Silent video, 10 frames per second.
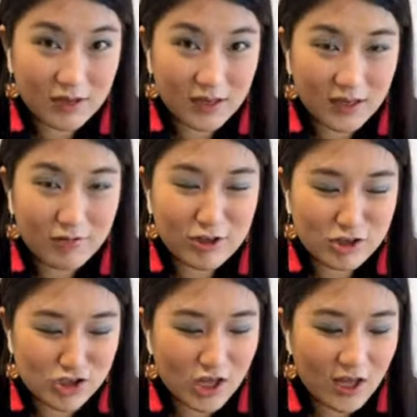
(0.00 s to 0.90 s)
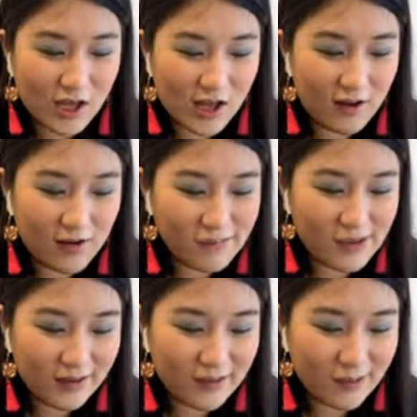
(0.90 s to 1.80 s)
okay, which
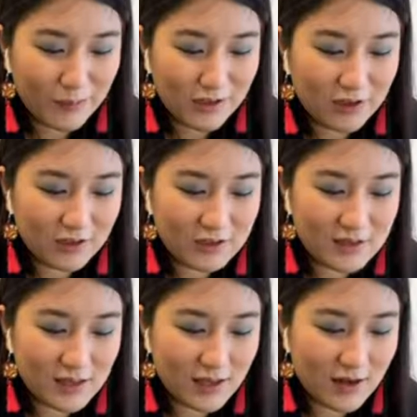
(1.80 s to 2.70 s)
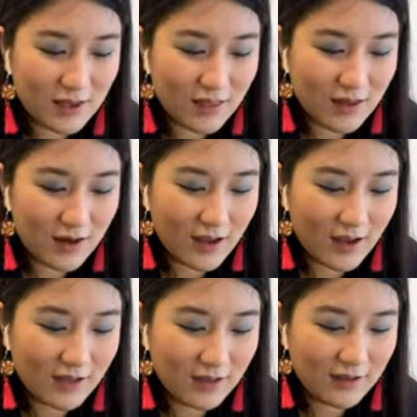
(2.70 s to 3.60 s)
I kept it on instead, and then
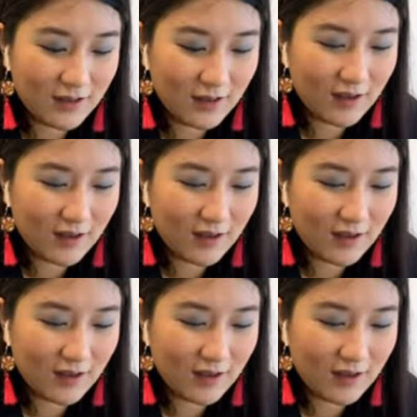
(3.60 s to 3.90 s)
I